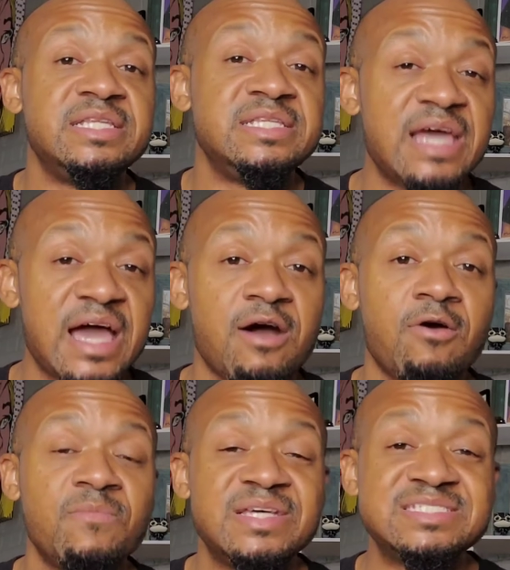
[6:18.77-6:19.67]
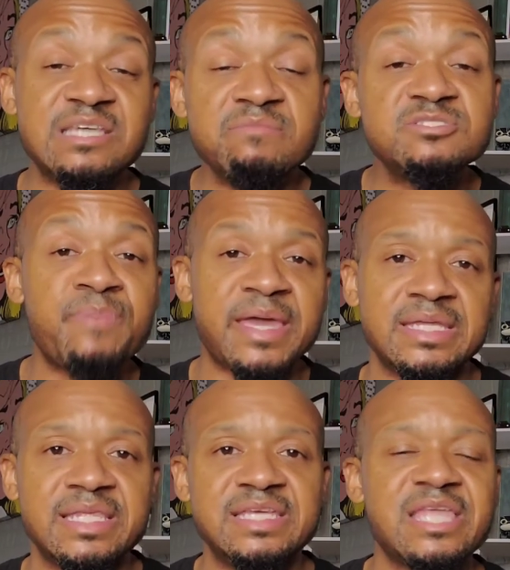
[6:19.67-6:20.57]
Now, some
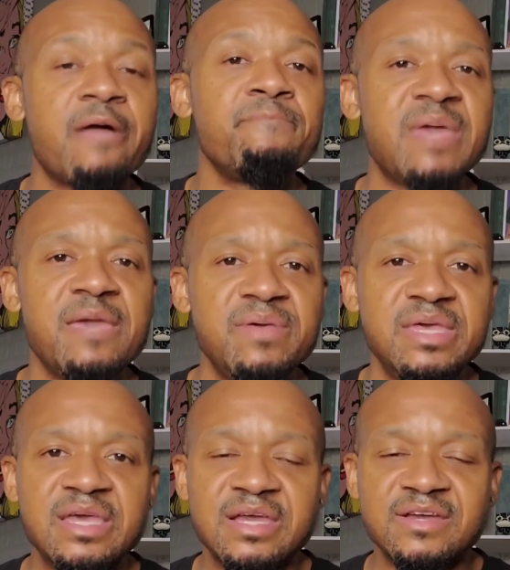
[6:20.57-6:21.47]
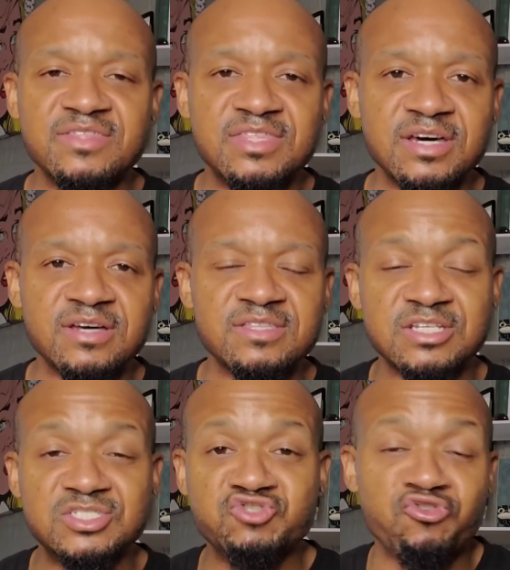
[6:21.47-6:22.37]
speculate that maybe the,
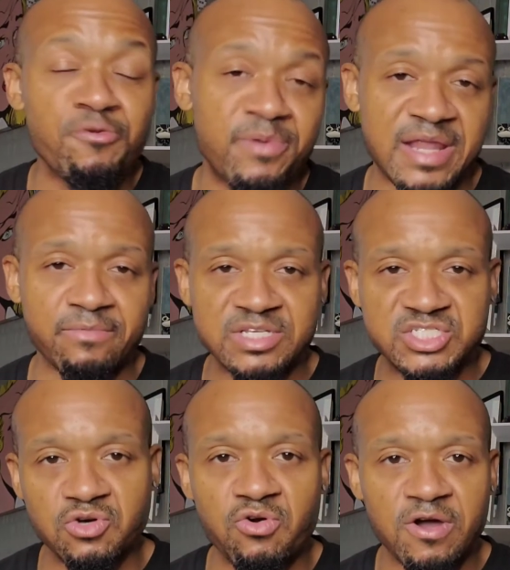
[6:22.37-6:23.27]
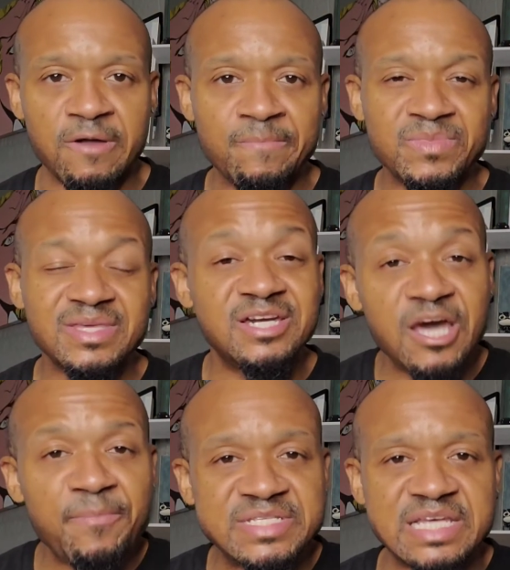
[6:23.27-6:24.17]
the trooper that we saw
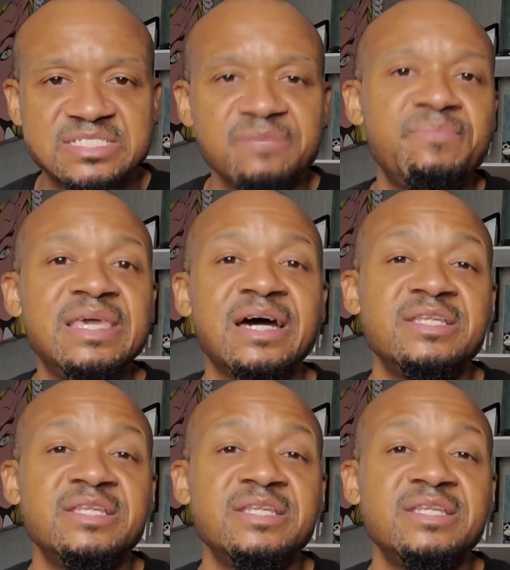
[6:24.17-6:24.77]
could potentially be